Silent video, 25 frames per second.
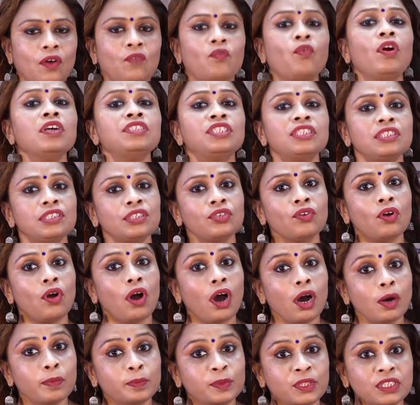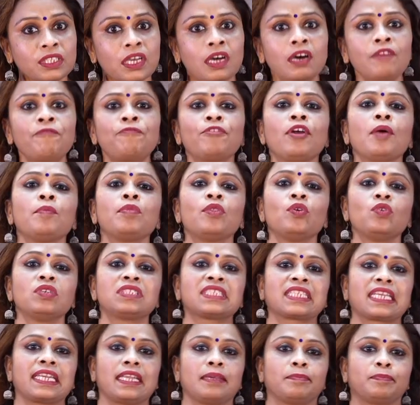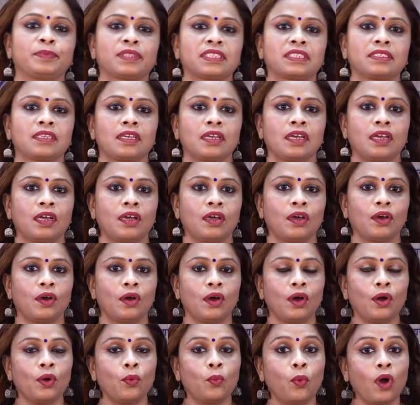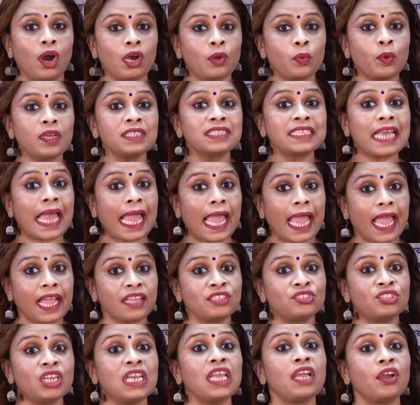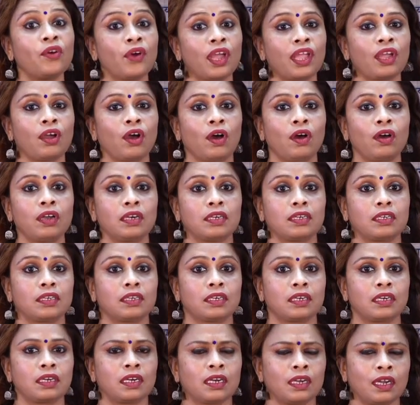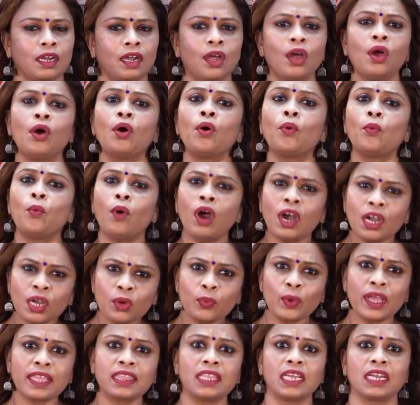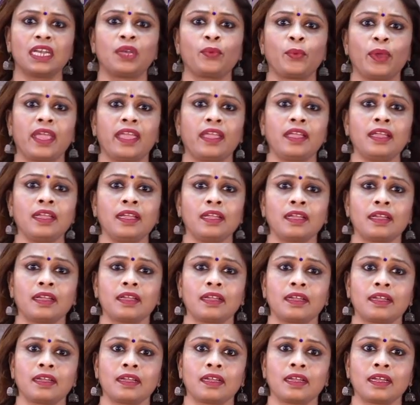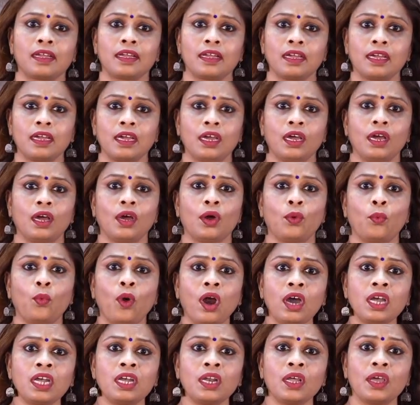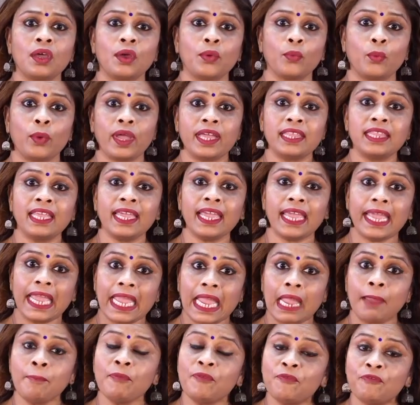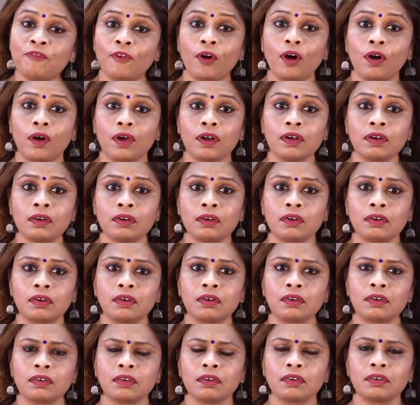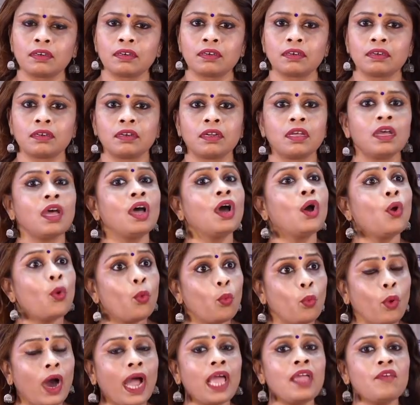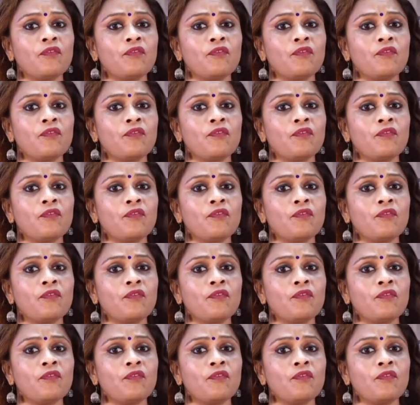What did you observe from those clips? What was actually going on? What were they doing? What were they aimed for? Why